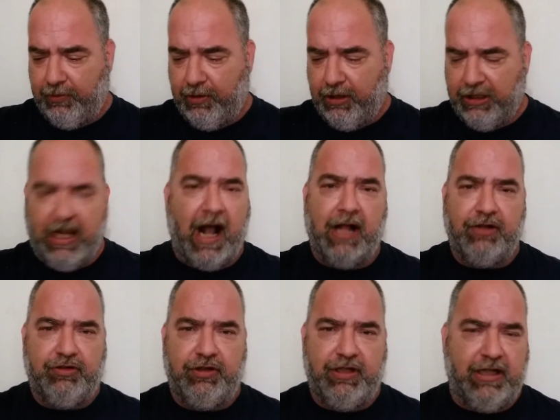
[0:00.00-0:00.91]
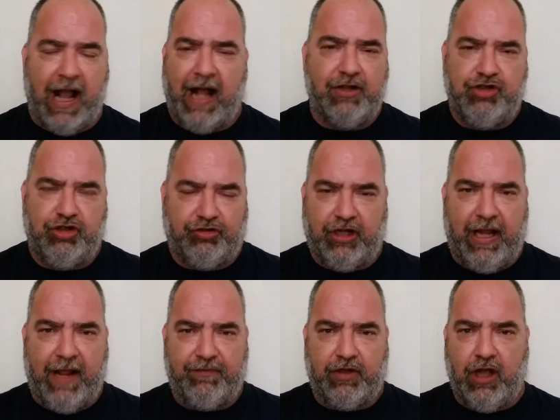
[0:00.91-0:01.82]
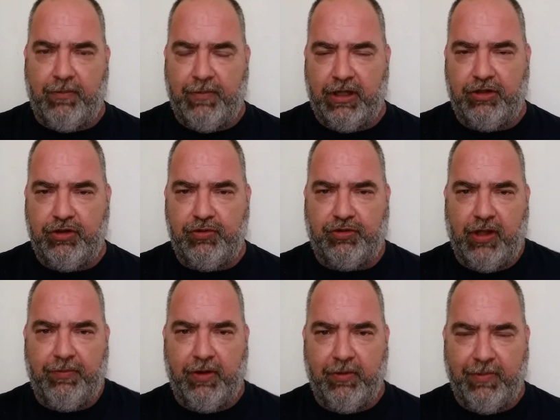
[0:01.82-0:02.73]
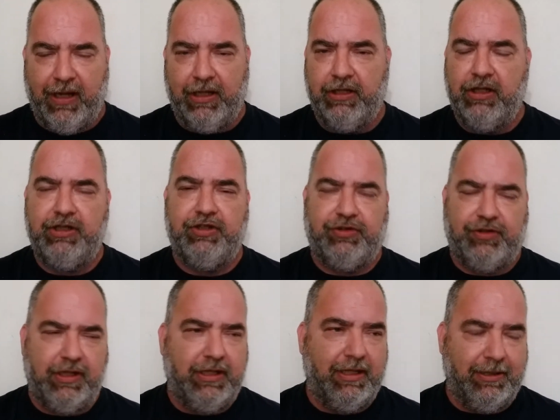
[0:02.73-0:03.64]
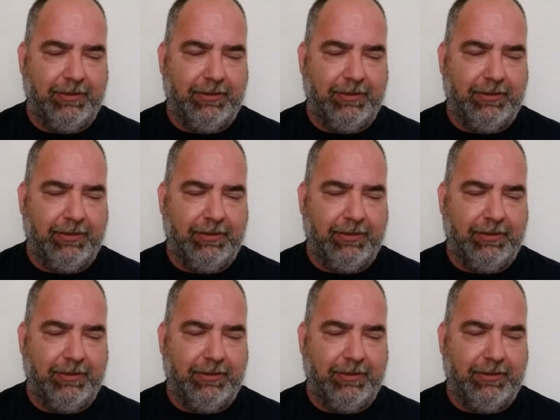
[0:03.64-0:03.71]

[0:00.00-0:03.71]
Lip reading: God's just going to have to come in and do something about it. No, you see,